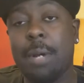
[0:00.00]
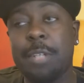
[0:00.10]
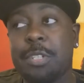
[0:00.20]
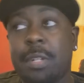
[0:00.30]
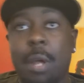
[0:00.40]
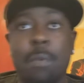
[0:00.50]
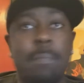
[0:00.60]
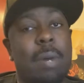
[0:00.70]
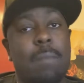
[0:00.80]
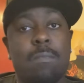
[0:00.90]
I should have
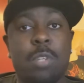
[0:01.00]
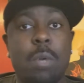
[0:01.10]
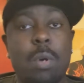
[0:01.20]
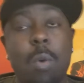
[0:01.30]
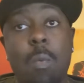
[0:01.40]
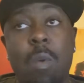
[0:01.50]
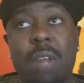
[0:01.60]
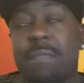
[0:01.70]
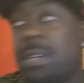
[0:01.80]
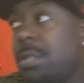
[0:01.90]
known, but you know,
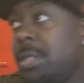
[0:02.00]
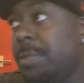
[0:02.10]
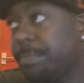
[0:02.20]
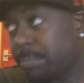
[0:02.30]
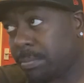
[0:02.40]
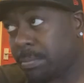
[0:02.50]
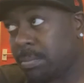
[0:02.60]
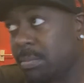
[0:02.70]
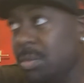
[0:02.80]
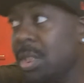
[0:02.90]
whatever.
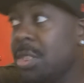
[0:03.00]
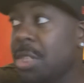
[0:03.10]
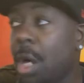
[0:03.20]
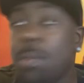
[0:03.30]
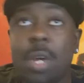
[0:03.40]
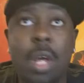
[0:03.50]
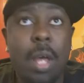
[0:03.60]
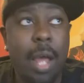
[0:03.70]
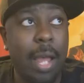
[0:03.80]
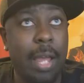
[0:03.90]
So
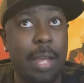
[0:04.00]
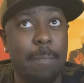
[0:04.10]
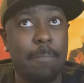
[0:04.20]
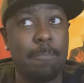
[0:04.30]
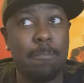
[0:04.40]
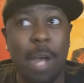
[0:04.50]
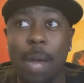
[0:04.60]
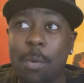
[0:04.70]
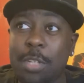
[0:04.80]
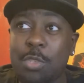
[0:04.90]
um
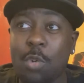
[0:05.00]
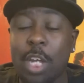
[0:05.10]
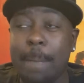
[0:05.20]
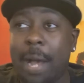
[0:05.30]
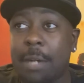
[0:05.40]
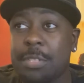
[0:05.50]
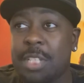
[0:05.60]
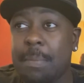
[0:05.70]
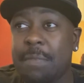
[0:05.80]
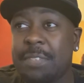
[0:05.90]
I want to talk about
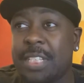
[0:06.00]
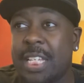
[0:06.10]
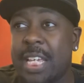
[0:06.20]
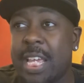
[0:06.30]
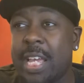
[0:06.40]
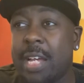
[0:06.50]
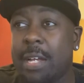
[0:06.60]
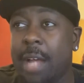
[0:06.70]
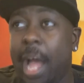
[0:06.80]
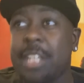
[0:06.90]
some of the
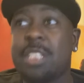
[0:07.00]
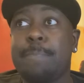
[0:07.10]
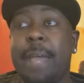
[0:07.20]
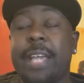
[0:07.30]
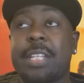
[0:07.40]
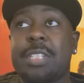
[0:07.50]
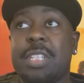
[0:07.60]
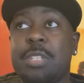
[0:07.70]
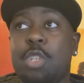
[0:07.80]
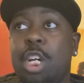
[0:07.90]

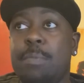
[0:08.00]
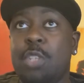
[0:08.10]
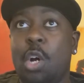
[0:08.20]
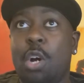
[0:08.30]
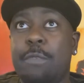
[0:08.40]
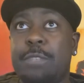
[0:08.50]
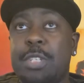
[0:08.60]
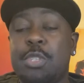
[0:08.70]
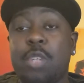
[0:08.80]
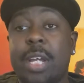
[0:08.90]
aspects in terms of
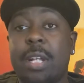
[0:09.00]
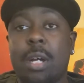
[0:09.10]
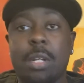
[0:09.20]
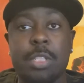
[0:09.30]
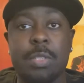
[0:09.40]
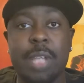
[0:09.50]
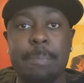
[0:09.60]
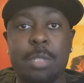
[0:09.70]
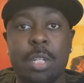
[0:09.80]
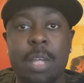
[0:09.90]
the trailer, because it was
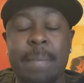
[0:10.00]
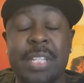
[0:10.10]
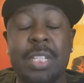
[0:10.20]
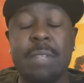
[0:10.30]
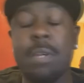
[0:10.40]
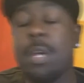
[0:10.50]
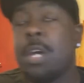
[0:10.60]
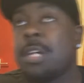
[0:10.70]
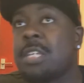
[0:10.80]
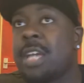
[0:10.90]
absolutely amazing.
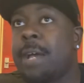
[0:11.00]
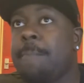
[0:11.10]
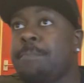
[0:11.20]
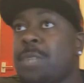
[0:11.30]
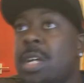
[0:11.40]
Yeah,